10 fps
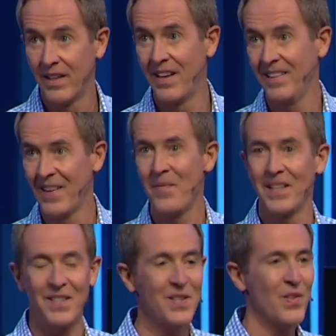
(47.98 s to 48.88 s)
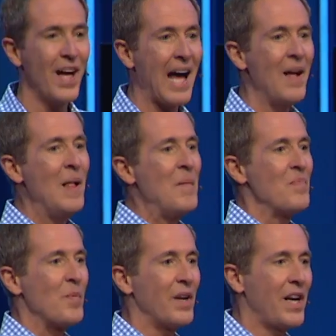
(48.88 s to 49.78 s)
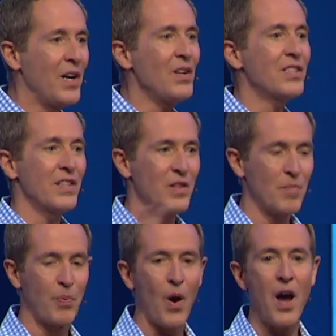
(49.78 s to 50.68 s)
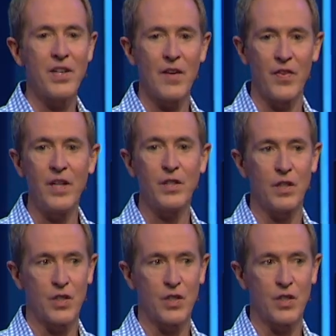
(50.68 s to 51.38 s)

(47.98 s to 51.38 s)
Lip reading: I bet you knew that. But here's the broad definition.